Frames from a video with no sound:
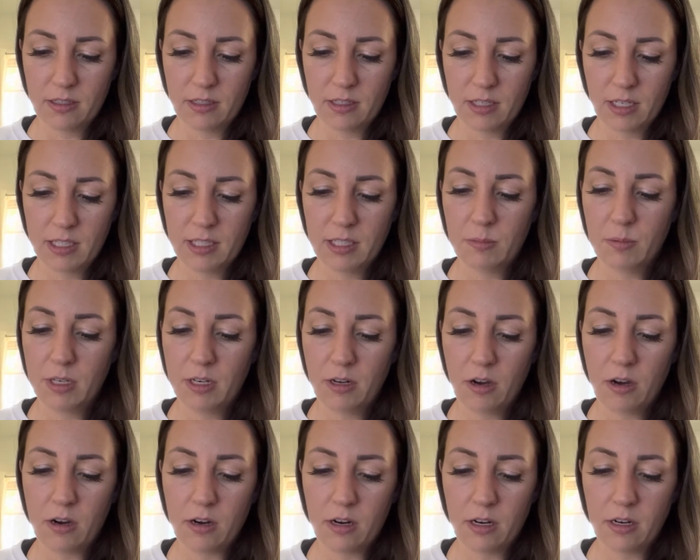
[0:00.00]
it's a bit
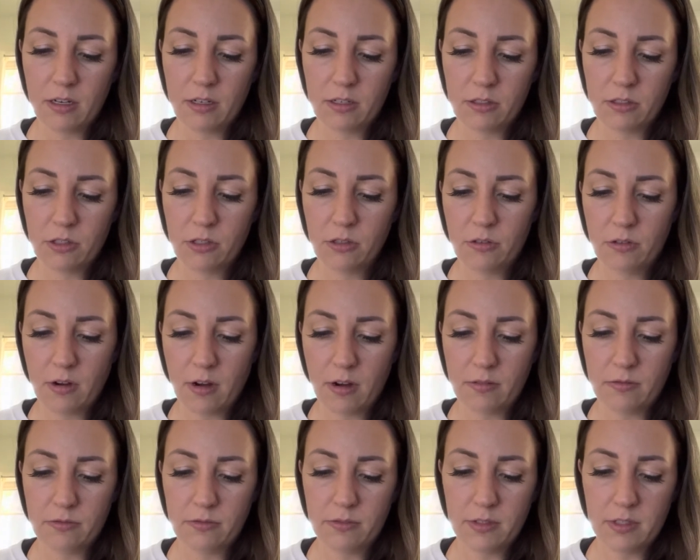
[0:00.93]
hard to
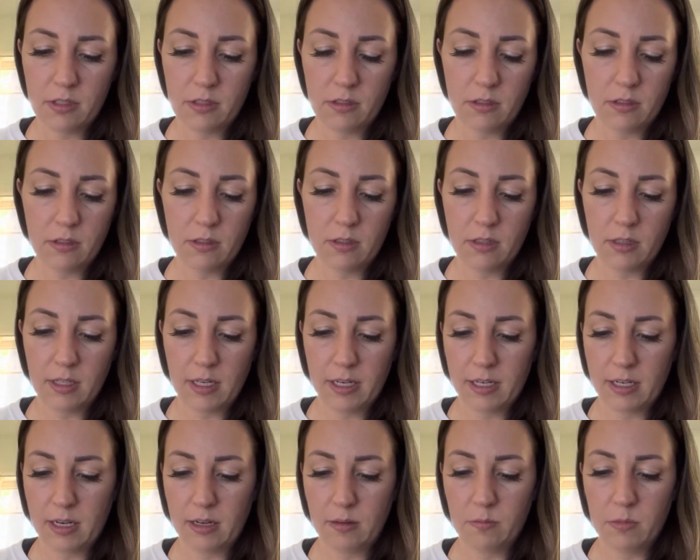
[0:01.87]
not feel
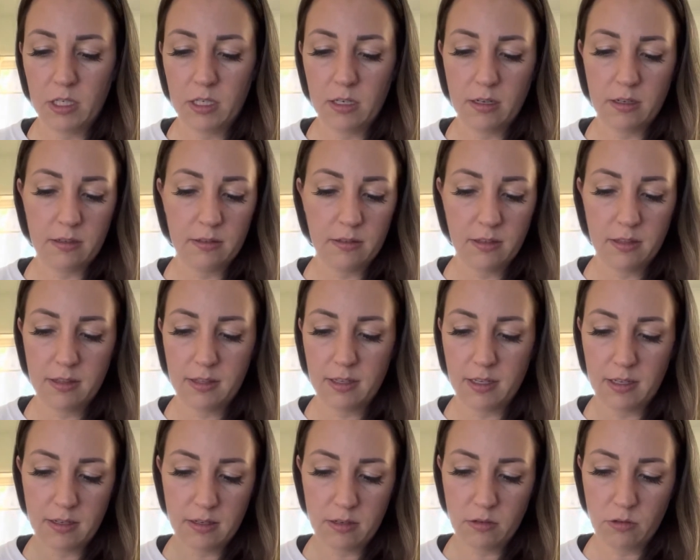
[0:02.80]
like I'm young,
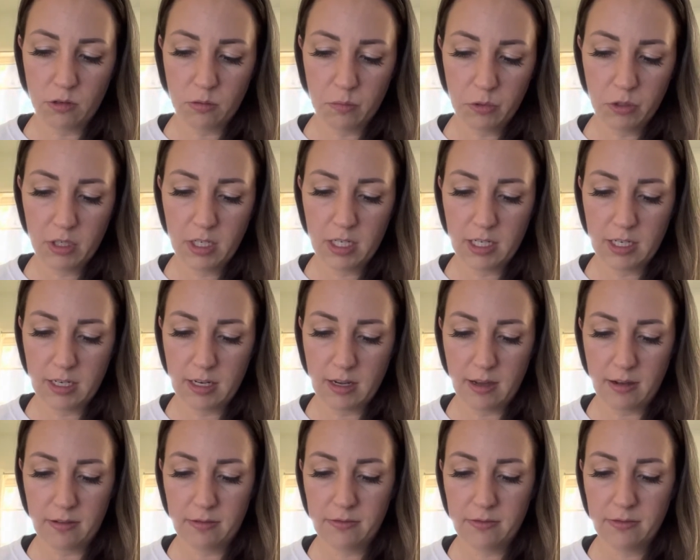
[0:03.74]
thin, or pretty
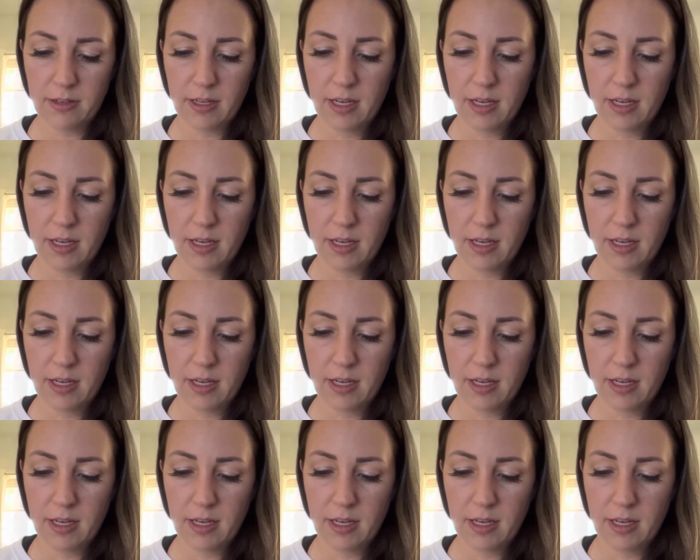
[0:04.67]
enough,